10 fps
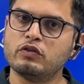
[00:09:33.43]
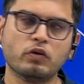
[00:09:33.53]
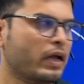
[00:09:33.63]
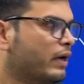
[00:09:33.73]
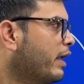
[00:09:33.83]

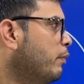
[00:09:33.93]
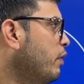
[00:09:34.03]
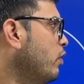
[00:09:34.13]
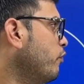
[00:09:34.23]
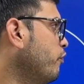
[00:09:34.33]
So that can
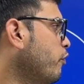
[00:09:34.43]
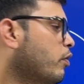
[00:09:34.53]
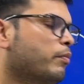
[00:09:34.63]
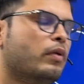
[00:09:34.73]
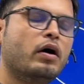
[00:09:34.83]
be of
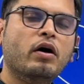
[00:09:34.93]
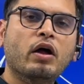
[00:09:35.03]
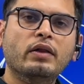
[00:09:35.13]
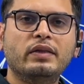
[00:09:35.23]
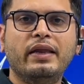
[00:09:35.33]
form
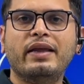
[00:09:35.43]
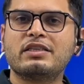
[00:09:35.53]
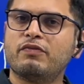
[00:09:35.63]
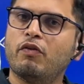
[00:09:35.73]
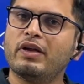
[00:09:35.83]

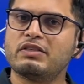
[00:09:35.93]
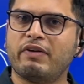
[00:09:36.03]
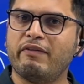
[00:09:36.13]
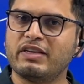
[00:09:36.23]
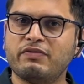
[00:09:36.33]
3x, 4x,
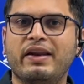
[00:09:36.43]
5x.